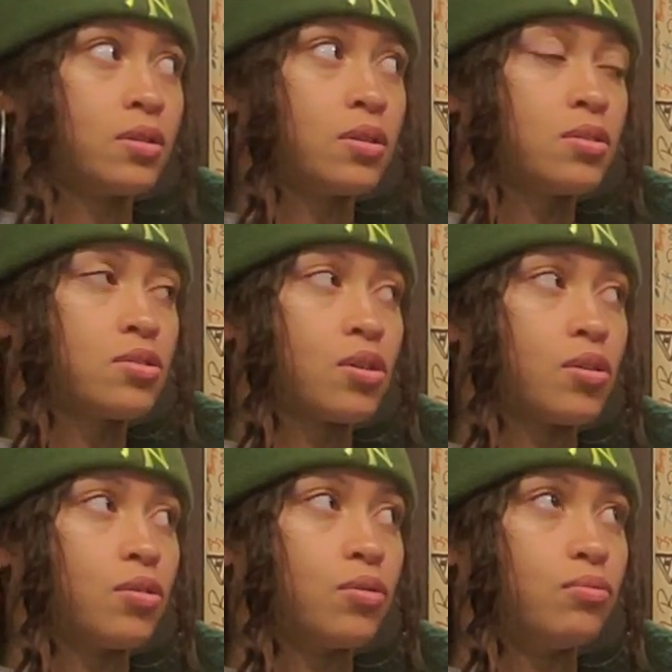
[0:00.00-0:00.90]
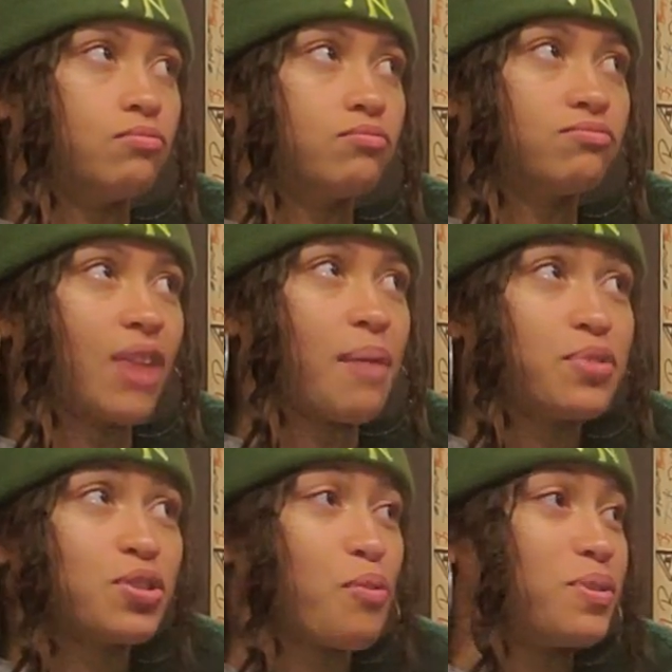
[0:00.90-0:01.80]
So I'm
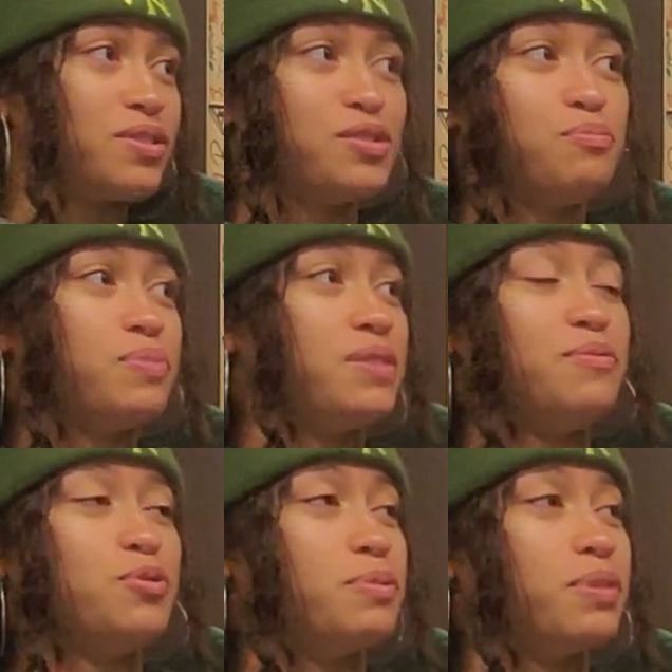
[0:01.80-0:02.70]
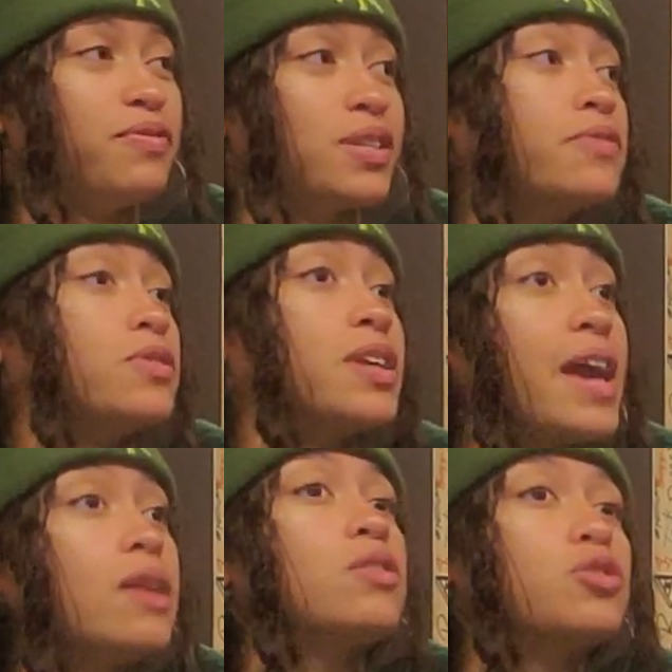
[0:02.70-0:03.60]
just hoping to be doing big festivals.
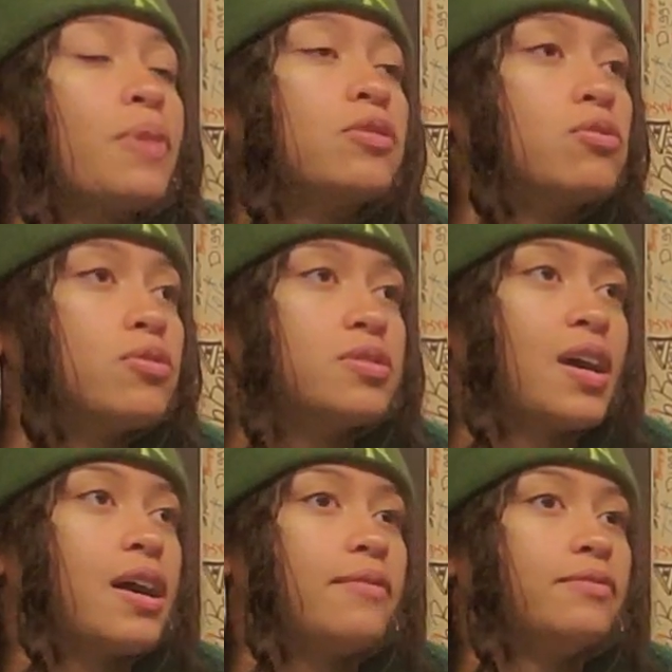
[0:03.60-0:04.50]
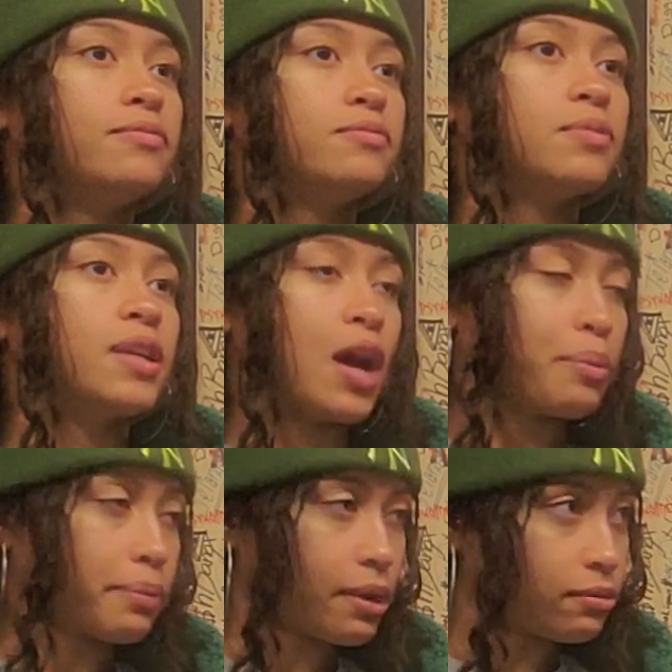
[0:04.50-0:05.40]
And also my goal is to have an
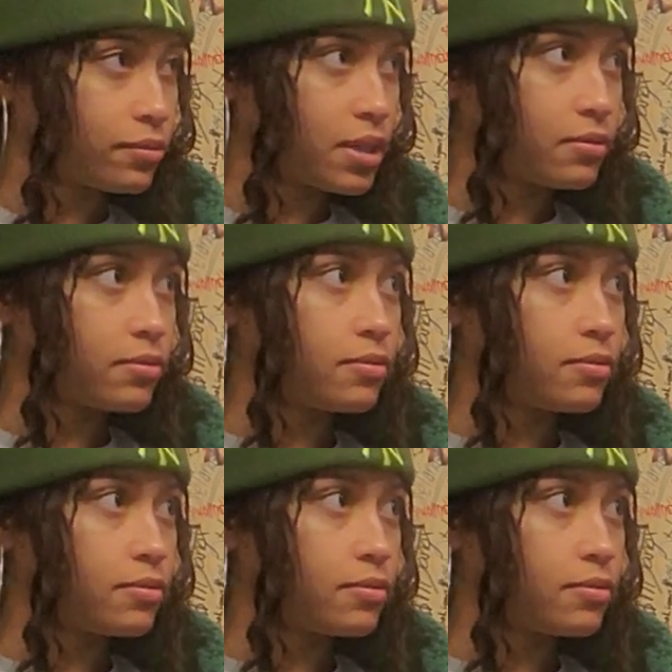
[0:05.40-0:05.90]
album out.